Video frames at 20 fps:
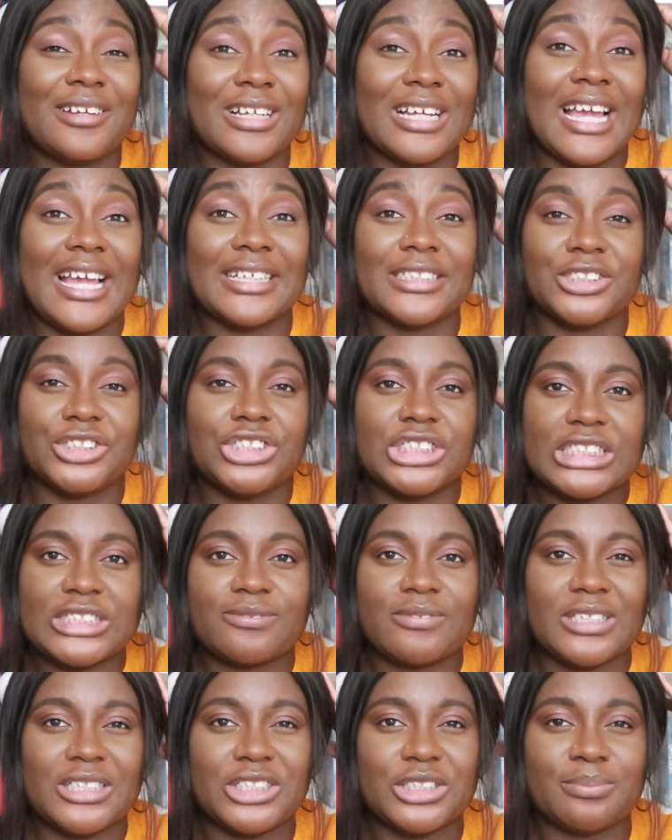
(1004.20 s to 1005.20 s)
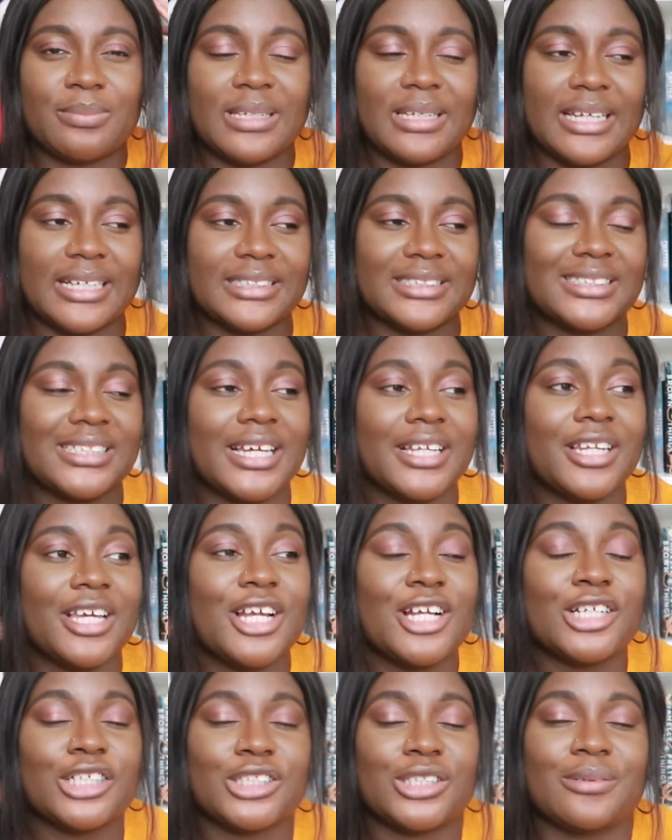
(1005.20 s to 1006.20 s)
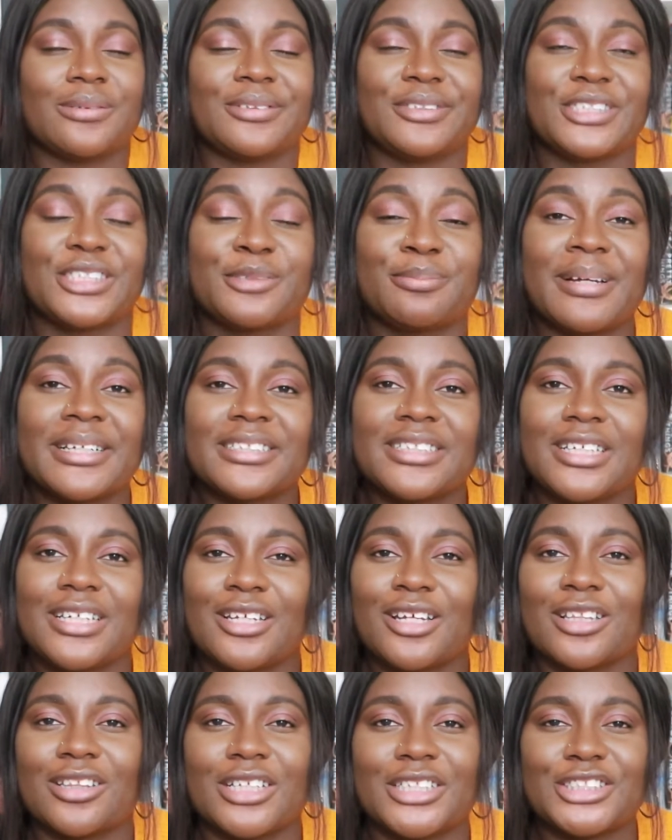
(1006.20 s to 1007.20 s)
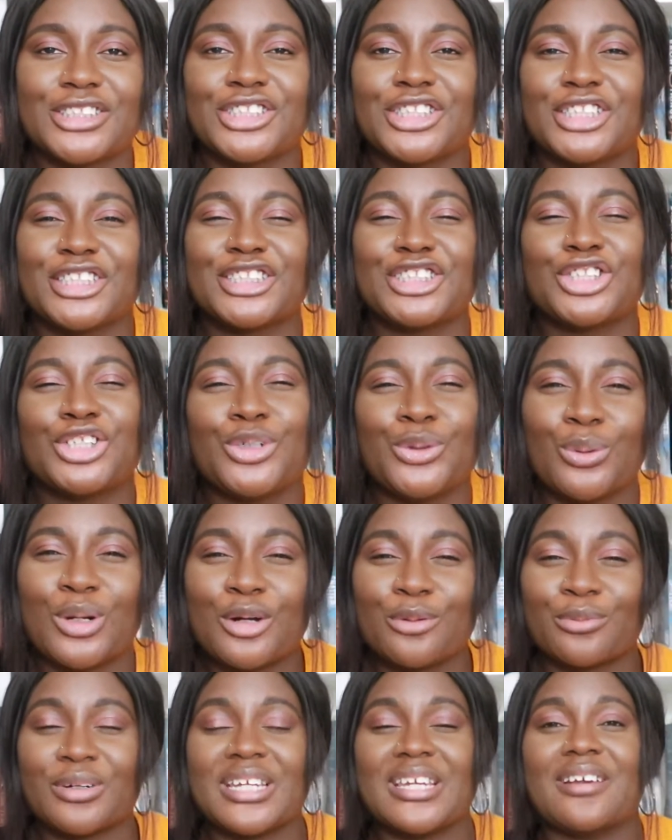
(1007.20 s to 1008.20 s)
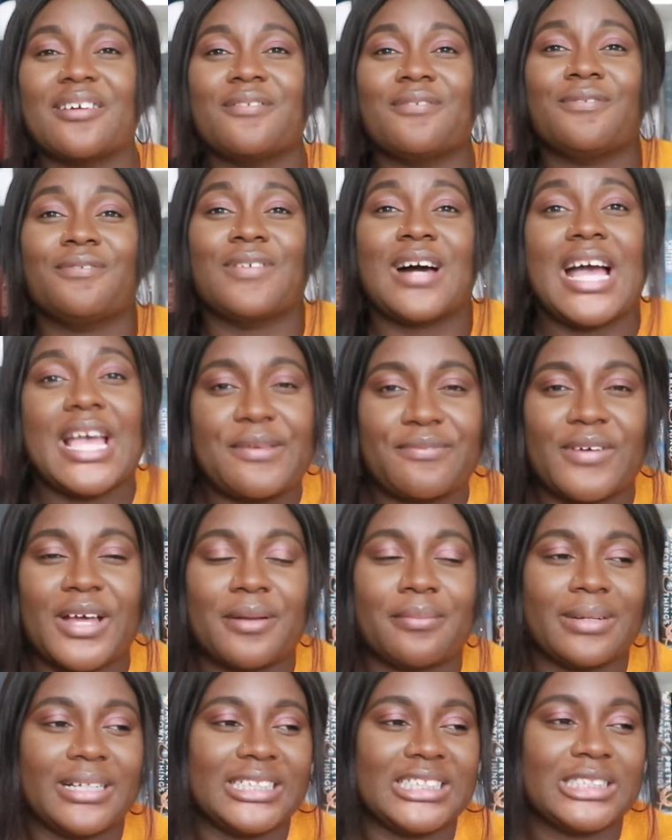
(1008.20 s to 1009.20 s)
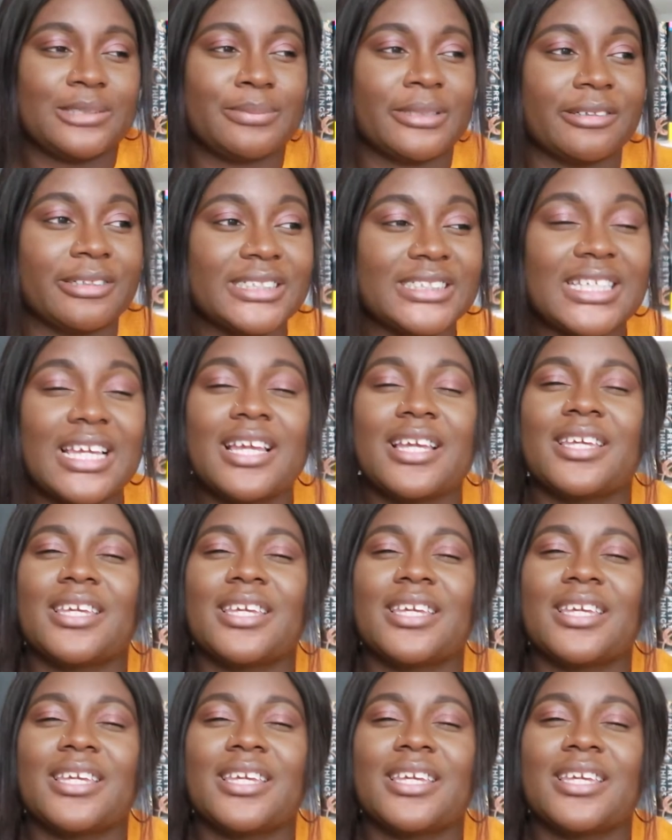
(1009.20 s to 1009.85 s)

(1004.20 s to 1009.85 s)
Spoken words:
had just finished Midnight Sun, so I was expecting Lester to revive my spirits,